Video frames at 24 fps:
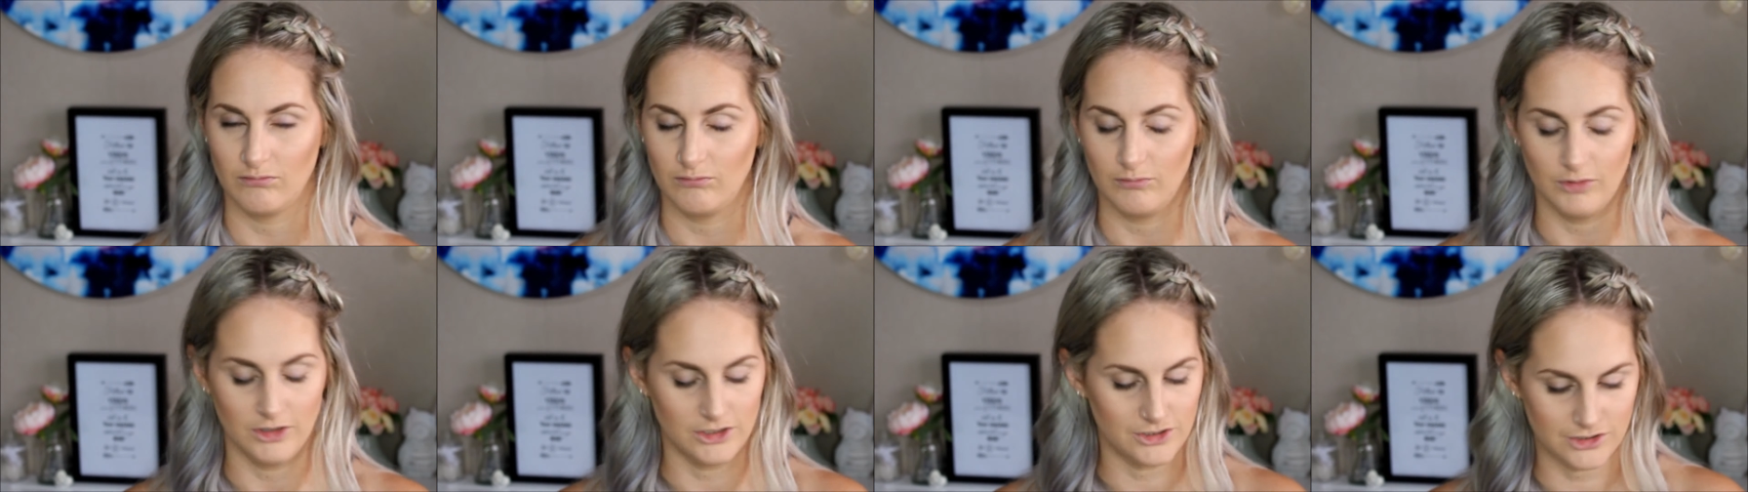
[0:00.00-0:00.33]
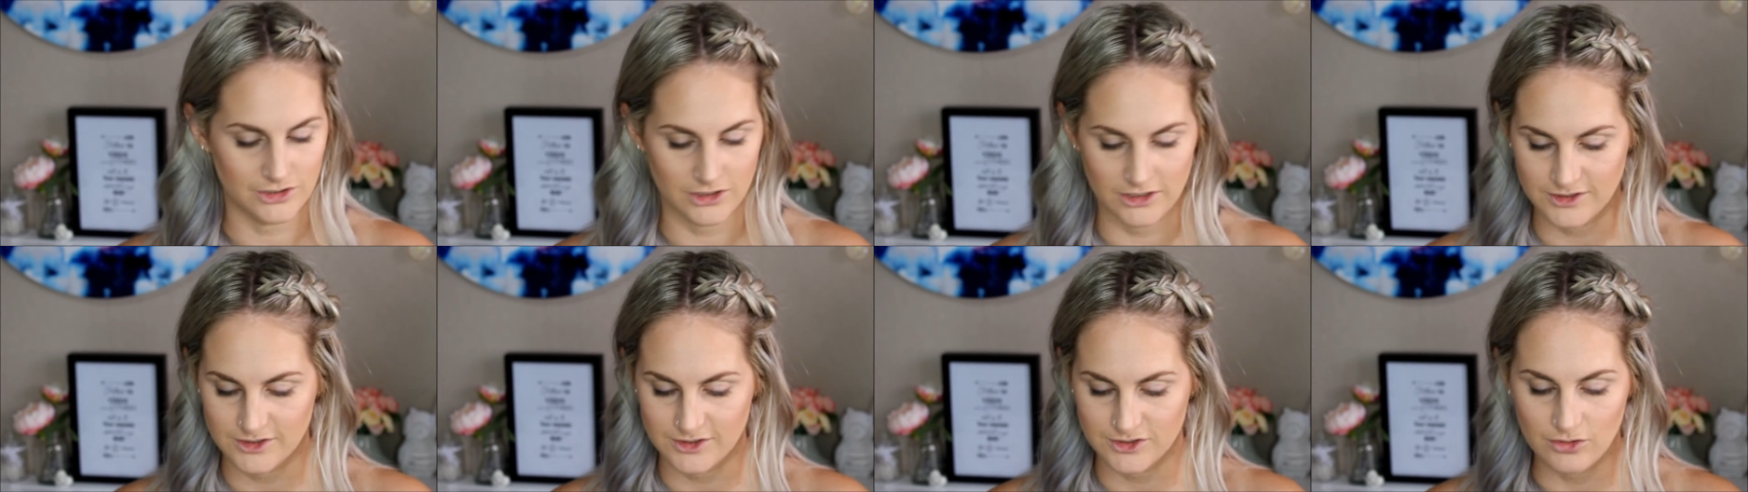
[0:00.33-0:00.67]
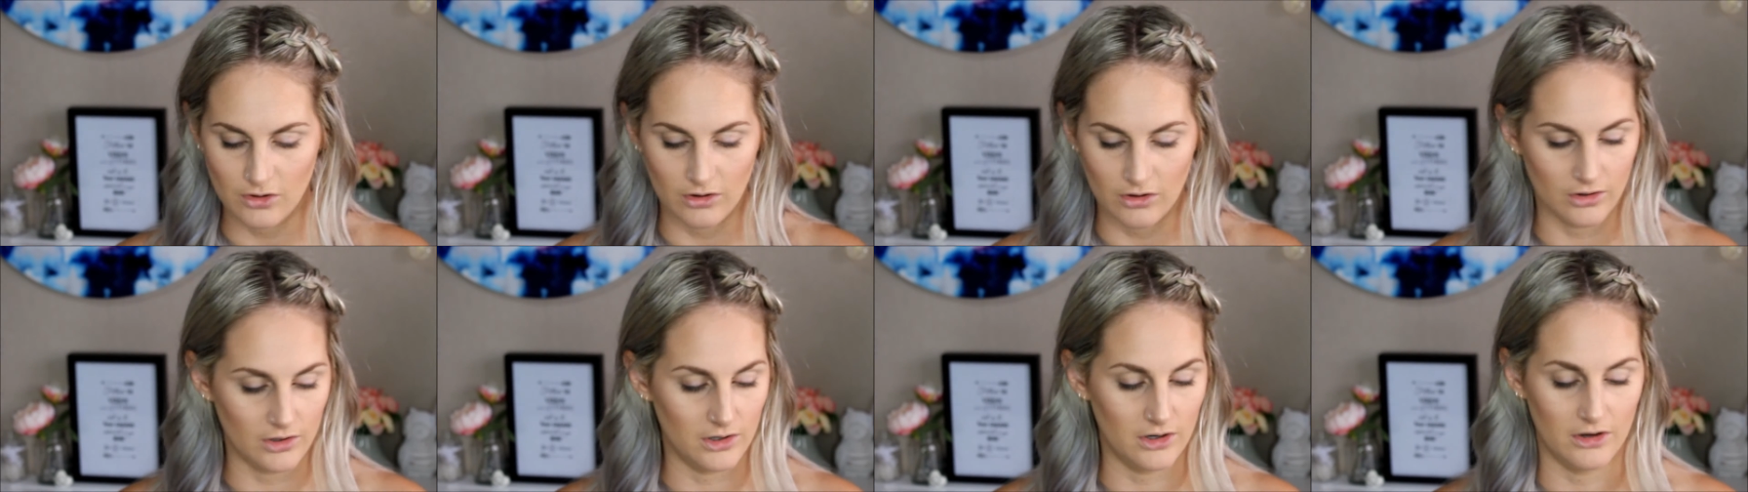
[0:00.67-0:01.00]
which is
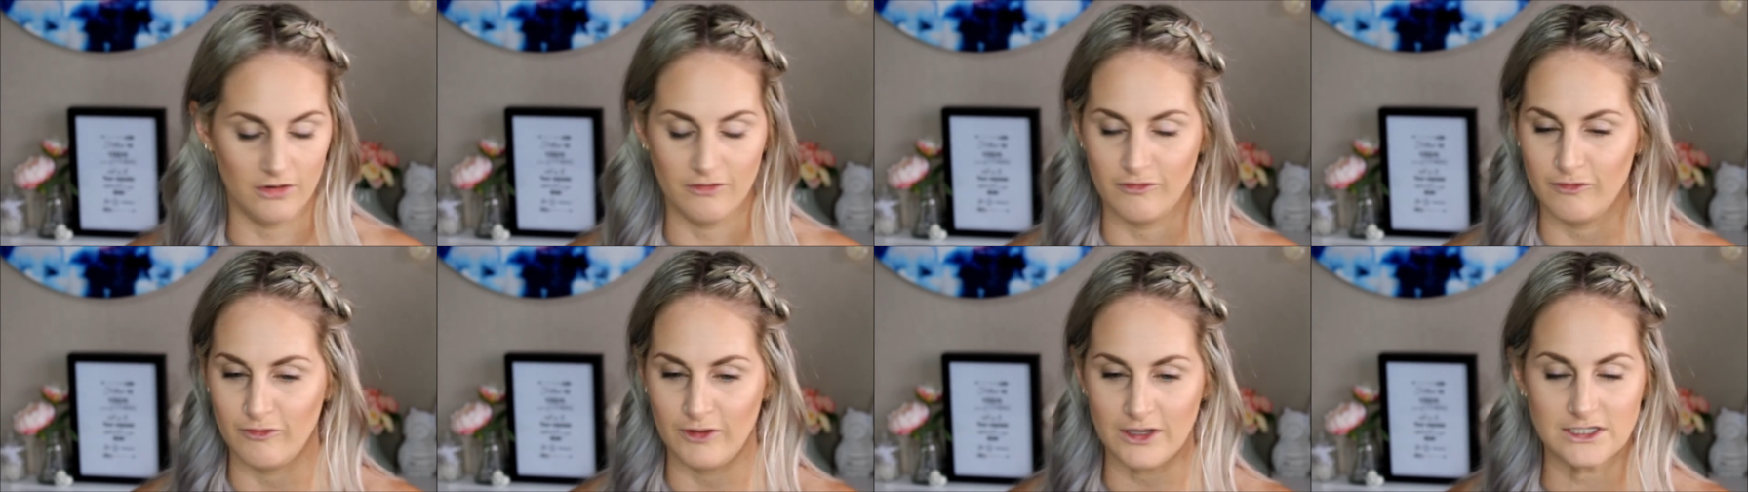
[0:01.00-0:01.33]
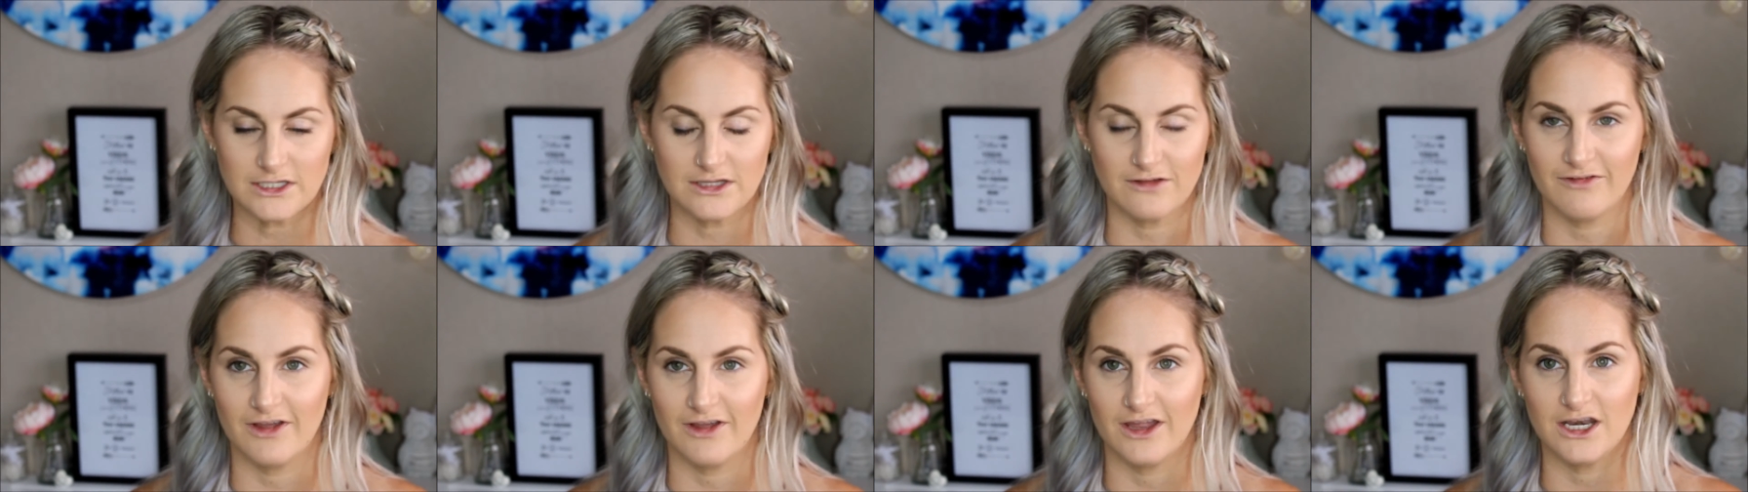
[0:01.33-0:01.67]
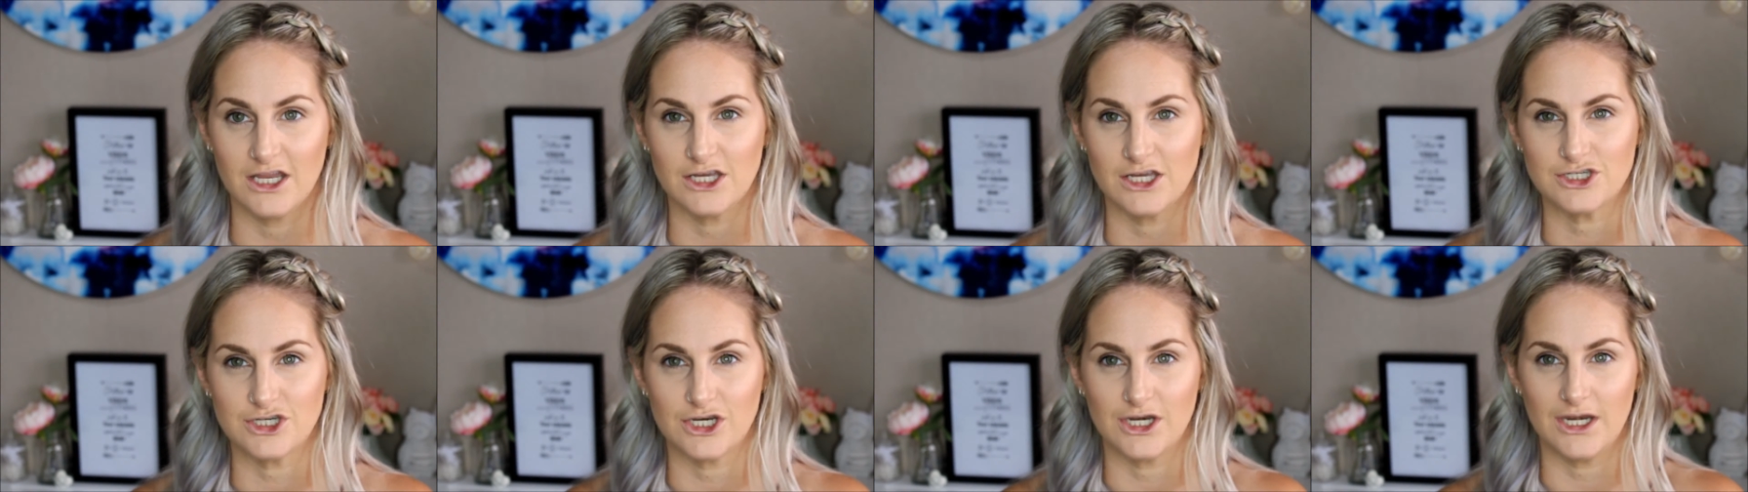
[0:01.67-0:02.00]
not going to affect the
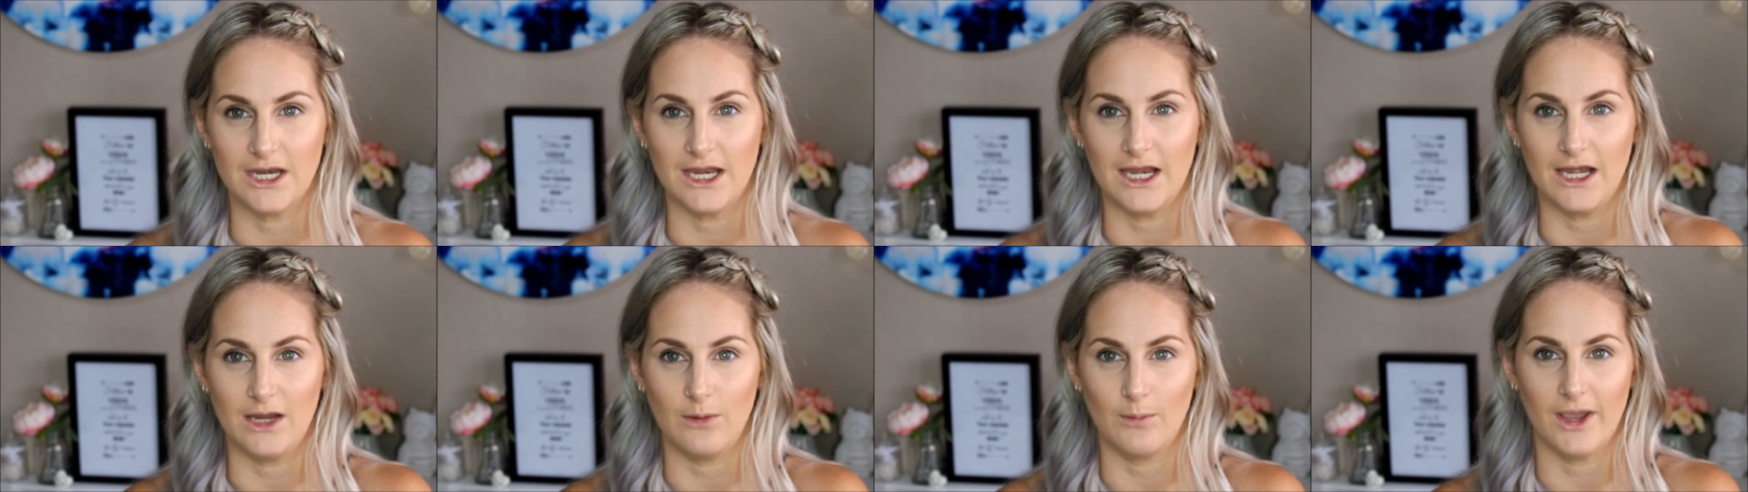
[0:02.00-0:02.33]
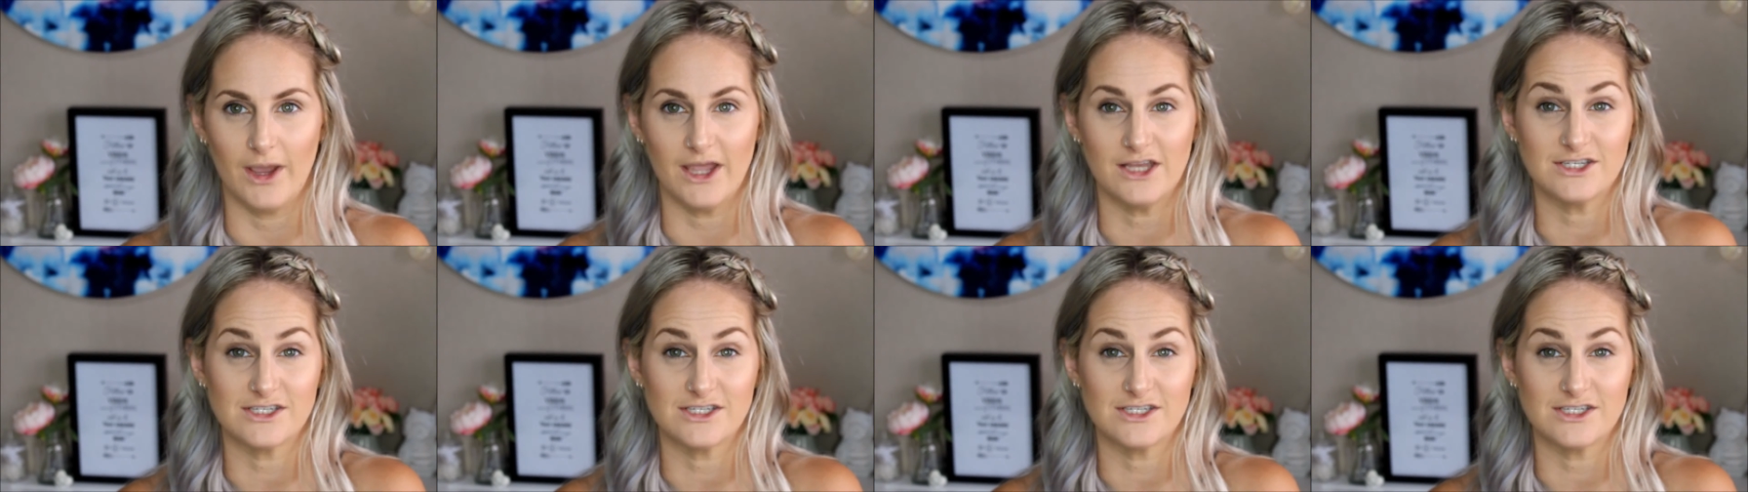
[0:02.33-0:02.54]
foundation in any way.